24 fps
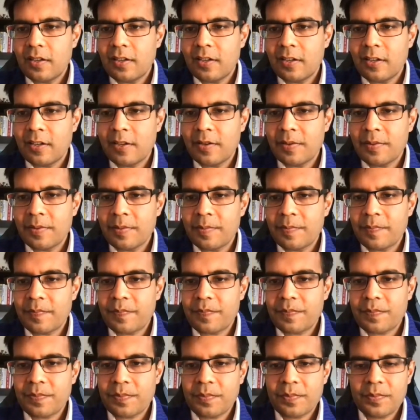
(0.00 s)
Um,
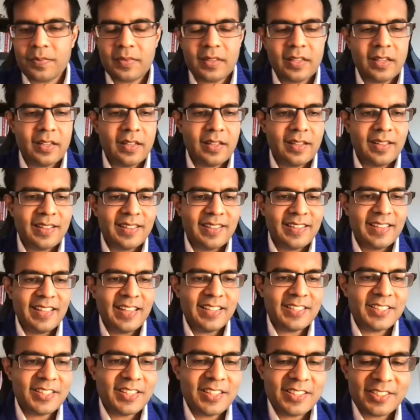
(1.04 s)

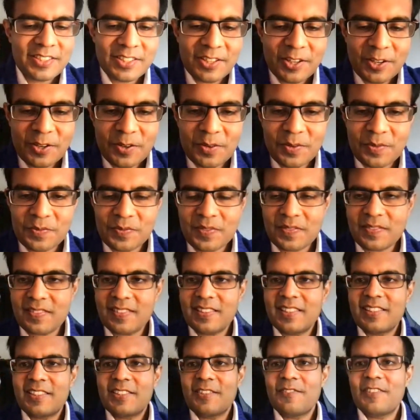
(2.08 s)
yes. So,
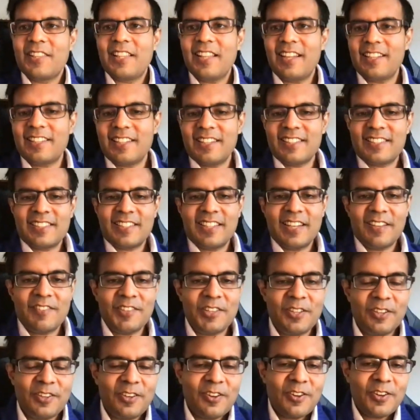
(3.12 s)
so with that, it's
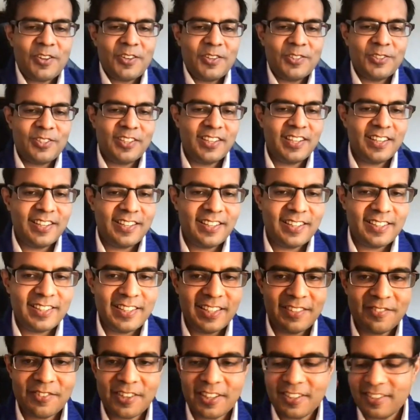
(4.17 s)
eleven o'clock. Odolina,
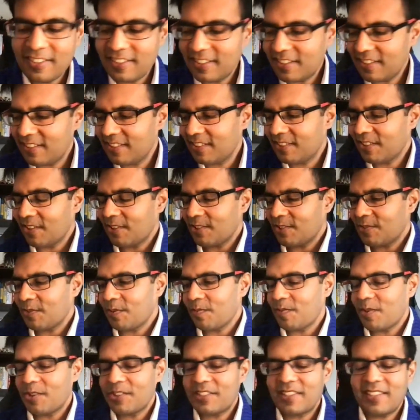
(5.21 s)
any final thoughts
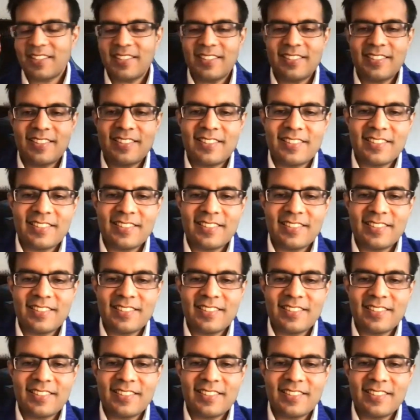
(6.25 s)
from your side?